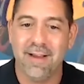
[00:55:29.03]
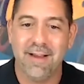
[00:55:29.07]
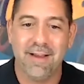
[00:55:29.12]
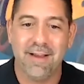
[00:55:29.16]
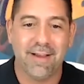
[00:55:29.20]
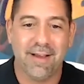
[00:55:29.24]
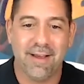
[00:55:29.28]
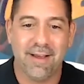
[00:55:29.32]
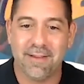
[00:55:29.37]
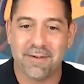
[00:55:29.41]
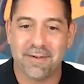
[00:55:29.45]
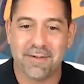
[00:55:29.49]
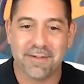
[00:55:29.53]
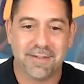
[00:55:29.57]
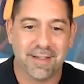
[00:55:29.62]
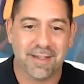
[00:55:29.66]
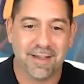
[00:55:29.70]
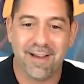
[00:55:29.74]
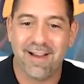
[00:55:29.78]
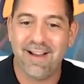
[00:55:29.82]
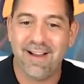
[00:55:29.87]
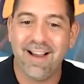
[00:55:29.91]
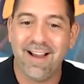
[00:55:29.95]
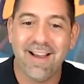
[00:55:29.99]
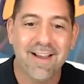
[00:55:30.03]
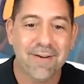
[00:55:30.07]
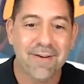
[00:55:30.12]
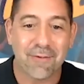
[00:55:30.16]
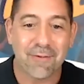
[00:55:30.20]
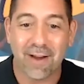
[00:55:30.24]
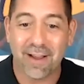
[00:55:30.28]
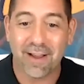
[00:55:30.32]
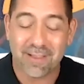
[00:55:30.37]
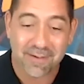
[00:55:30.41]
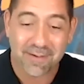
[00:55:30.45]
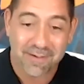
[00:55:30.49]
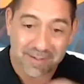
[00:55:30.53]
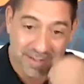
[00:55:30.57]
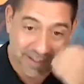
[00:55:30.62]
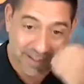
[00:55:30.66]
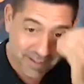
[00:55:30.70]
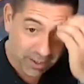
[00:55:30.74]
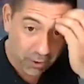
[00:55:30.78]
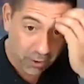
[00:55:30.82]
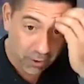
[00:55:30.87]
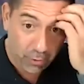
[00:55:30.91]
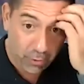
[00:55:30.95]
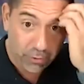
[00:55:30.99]
There's there's this
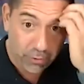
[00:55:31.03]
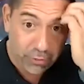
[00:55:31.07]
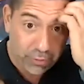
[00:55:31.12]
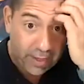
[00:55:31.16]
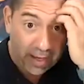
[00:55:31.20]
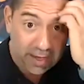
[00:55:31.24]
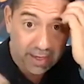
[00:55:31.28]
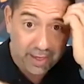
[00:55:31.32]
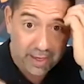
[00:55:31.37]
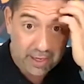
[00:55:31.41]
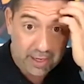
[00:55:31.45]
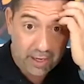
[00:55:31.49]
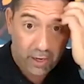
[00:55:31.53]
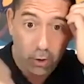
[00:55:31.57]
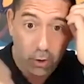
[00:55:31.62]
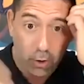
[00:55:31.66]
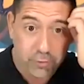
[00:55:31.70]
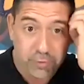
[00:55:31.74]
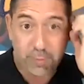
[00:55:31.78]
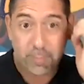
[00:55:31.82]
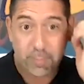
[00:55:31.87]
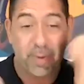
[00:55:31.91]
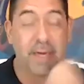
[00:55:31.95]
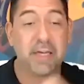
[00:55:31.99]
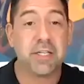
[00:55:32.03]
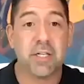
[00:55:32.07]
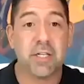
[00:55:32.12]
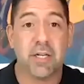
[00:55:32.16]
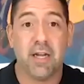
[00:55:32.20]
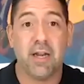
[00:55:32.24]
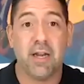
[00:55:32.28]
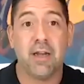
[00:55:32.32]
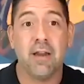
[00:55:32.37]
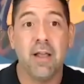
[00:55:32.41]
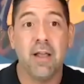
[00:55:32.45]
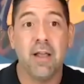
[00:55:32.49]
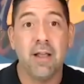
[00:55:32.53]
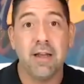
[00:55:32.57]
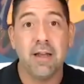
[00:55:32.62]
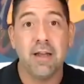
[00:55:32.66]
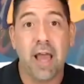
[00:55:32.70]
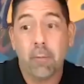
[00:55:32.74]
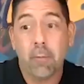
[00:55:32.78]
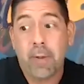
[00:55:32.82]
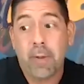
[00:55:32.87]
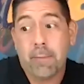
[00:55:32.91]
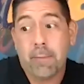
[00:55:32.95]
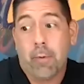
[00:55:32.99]
whole thing and a whole depiction. And
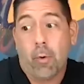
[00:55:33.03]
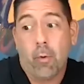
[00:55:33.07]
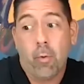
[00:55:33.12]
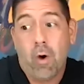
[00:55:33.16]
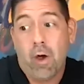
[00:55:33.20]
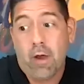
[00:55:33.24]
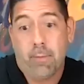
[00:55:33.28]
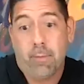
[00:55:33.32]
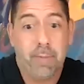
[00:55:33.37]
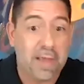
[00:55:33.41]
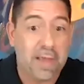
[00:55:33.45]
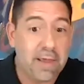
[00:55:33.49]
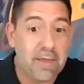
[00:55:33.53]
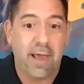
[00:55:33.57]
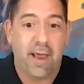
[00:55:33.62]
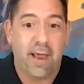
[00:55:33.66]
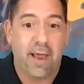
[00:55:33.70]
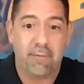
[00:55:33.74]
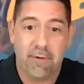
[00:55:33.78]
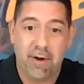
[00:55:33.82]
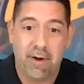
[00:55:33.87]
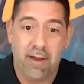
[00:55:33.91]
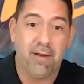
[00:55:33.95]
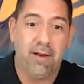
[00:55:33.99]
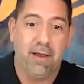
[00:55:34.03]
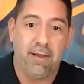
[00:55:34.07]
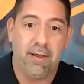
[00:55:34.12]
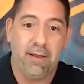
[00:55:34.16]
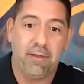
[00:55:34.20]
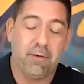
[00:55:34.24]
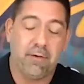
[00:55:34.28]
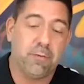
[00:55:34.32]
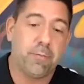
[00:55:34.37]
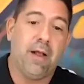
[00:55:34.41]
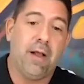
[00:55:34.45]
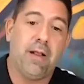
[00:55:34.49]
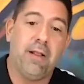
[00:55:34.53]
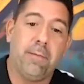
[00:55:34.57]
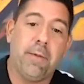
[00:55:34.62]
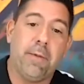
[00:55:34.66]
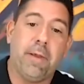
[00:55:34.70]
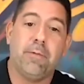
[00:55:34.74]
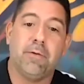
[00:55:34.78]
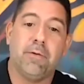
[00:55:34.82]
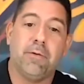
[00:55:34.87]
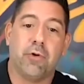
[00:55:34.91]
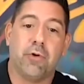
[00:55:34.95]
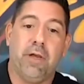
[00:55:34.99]
now people want to be that, right? Like there's probably
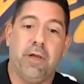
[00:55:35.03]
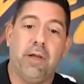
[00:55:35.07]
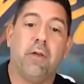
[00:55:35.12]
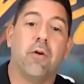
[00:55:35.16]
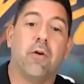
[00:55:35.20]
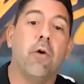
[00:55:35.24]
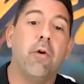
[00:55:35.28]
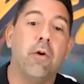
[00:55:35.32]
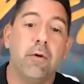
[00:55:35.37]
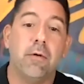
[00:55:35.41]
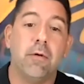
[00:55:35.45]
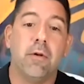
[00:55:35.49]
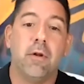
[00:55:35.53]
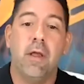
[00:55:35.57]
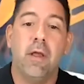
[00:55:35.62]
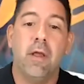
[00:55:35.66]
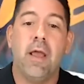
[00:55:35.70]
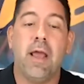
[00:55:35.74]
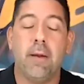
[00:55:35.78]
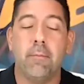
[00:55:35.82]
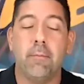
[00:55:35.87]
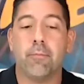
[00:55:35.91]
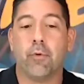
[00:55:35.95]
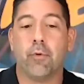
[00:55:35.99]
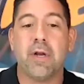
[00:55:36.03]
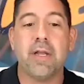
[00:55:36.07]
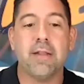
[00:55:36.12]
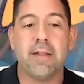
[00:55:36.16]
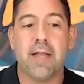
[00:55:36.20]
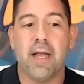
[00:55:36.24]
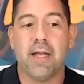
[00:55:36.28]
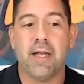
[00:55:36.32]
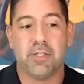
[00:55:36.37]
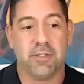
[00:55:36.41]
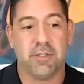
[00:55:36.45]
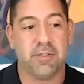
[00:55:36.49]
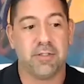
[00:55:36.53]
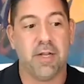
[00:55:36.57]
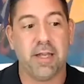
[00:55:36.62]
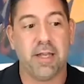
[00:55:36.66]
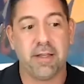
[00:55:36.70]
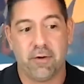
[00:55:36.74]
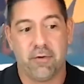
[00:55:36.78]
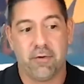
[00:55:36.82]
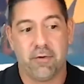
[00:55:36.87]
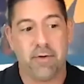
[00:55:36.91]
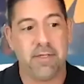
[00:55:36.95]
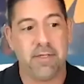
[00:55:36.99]
people trying to go and breed that, just like
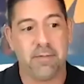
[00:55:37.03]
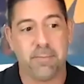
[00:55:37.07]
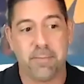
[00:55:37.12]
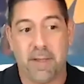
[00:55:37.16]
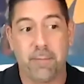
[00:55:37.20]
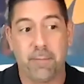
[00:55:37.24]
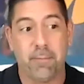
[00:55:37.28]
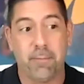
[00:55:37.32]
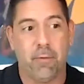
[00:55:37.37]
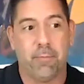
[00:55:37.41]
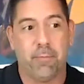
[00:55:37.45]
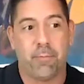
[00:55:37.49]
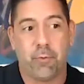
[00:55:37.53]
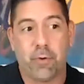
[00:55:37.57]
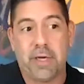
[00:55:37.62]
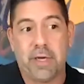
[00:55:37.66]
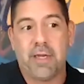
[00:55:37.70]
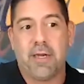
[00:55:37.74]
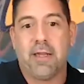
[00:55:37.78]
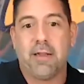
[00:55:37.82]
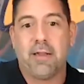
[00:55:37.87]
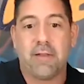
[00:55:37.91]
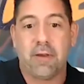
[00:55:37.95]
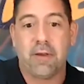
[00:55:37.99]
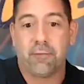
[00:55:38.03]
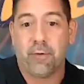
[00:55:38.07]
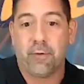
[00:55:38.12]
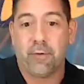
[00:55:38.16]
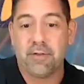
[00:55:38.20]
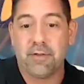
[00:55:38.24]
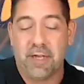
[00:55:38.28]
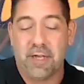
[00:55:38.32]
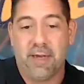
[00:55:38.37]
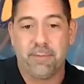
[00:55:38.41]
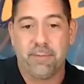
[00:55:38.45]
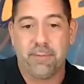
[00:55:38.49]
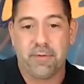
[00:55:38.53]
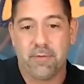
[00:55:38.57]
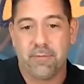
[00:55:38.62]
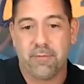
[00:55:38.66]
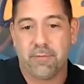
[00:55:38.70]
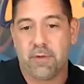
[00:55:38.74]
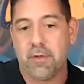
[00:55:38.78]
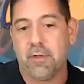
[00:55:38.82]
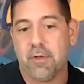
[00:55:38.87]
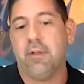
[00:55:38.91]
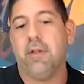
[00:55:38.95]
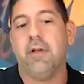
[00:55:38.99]
there is people breeding different types of
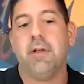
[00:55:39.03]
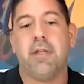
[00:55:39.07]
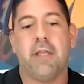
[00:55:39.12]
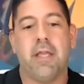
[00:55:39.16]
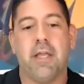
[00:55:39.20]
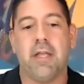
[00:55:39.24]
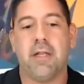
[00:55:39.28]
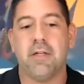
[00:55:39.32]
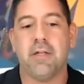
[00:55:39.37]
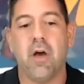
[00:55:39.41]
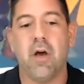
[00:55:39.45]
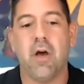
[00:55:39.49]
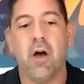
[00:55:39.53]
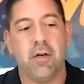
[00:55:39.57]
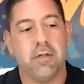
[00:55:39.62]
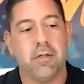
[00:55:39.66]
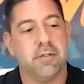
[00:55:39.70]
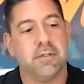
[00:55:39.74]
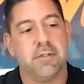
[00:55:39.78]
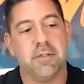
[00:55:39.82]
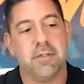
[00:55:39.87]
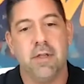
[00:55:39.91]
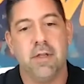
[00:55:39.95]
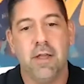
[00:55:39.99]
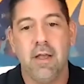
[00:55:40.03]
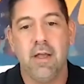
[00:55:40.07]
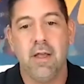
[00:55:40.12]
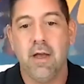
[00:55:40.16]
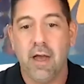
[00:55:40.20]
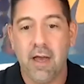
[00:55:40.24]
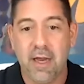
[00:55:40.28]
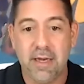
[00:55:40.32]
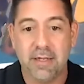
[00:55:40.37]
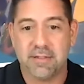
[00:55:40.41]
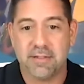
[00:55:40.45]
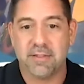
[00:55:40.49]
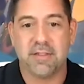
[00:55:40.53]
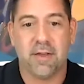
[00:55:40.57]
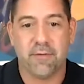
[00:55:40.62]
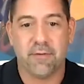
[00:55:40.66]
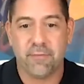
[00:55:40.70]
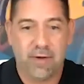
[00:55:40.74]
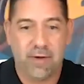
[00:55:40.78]
good looking dogs and stuff.